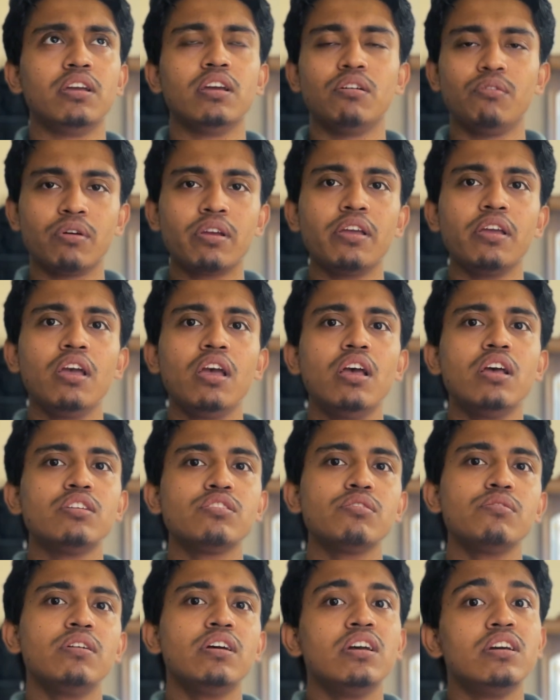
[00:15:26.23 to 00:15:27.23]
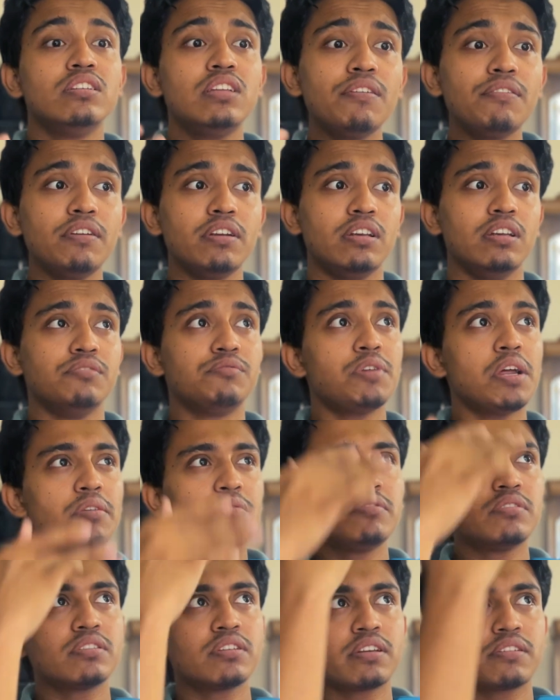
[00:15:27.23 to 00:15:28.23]
Okay, so definitely try to
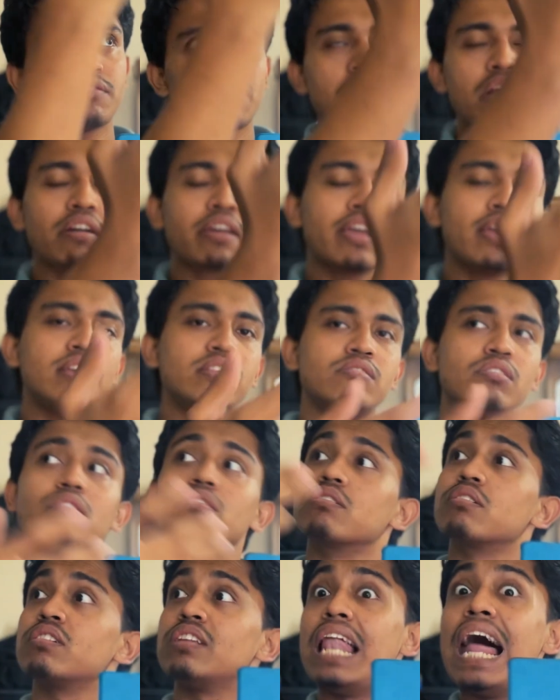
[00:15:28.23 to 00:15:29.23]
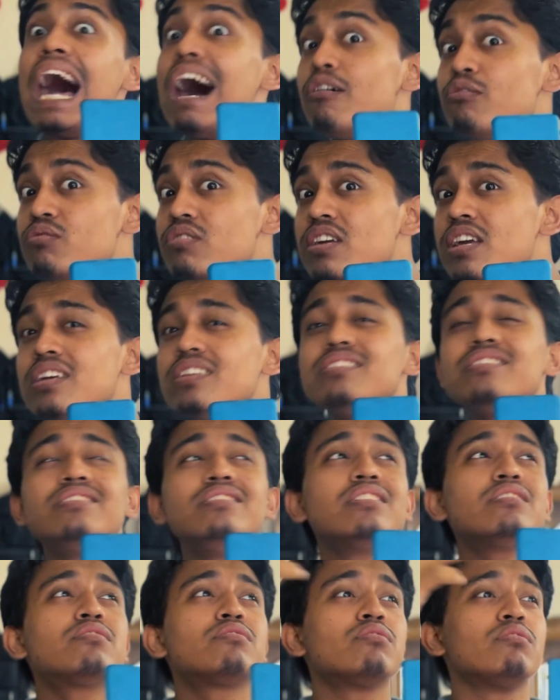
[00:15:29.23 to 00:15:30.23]
stargaze or cloud gaze.
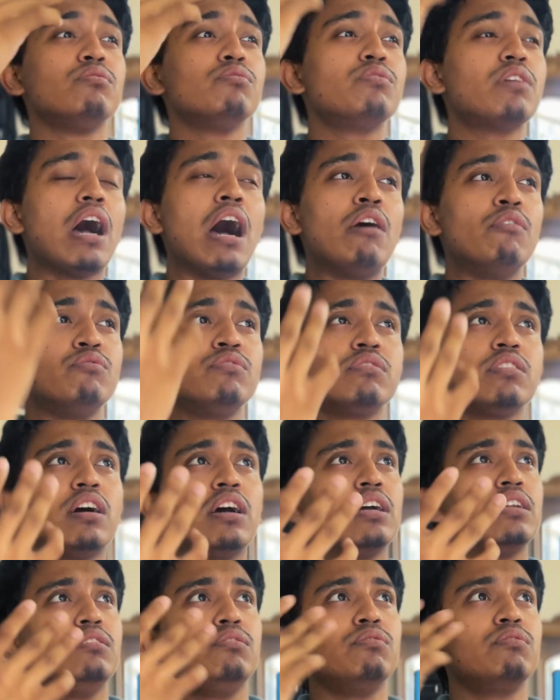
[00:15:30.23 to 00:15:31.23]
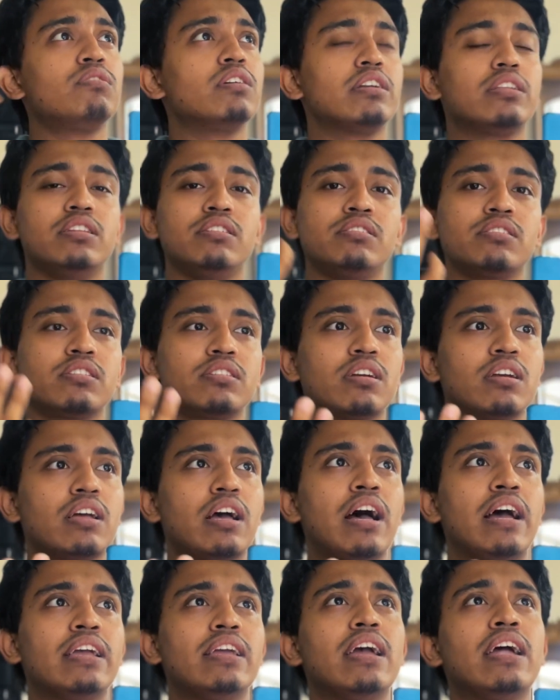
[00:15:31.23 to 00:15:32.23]
Just look outside, look at the
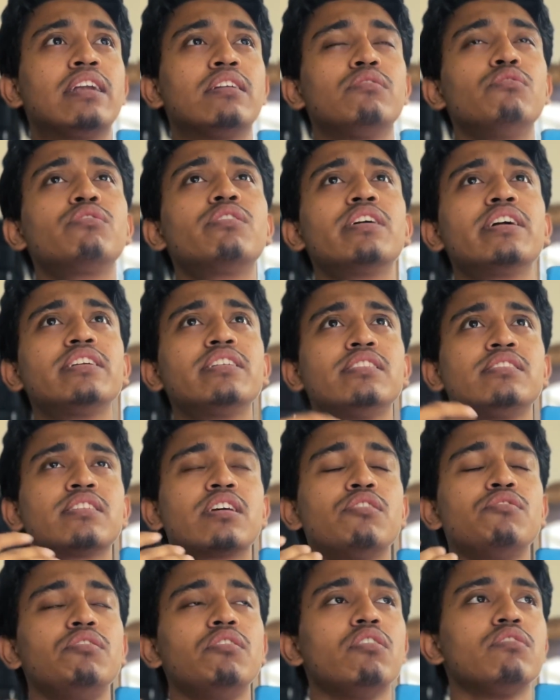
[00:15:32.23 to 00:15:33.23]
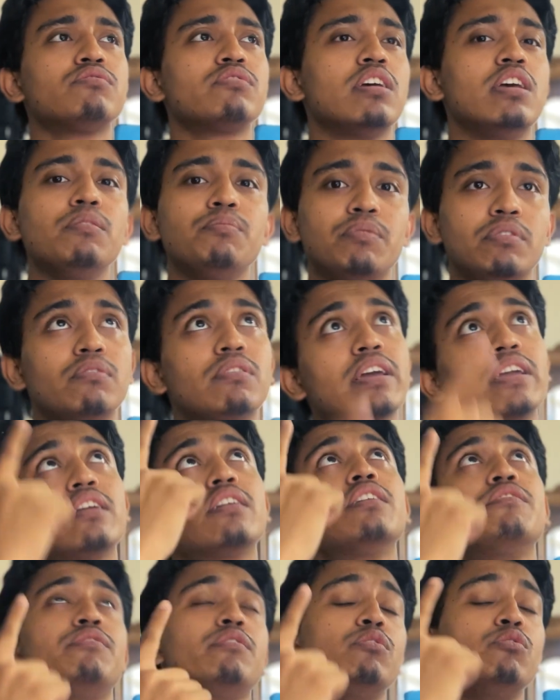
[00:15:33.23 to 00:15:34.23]
sky, and looking at the sky will also help you. Like
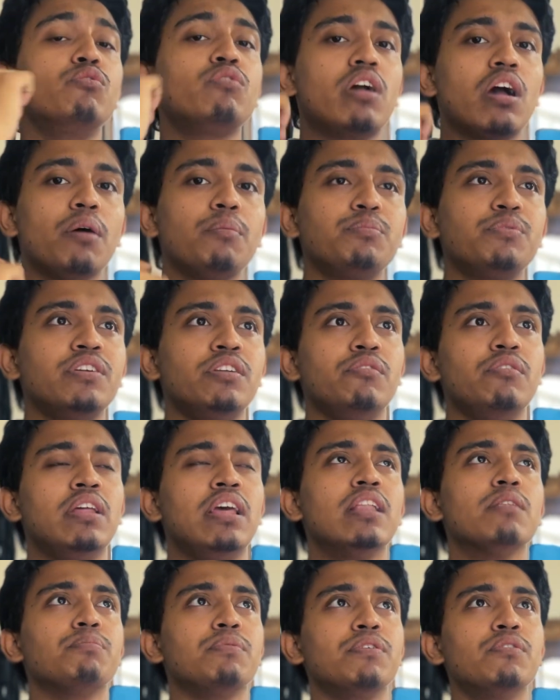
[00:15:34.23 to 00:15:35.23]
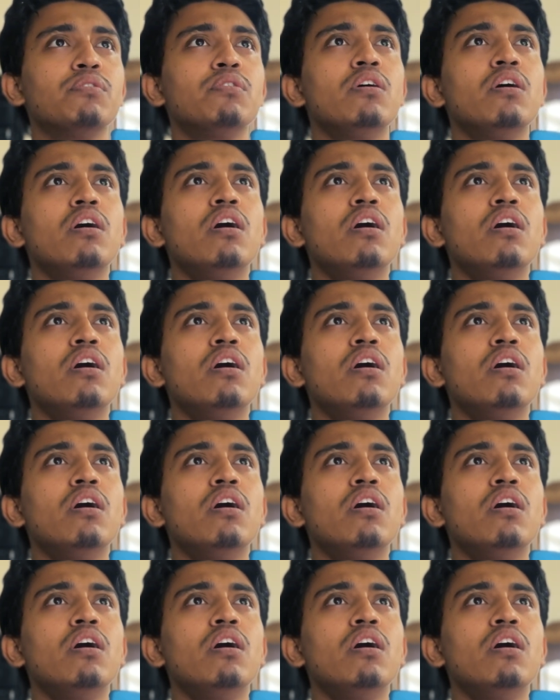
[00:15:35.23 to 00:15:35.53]
if you look up, it will help you.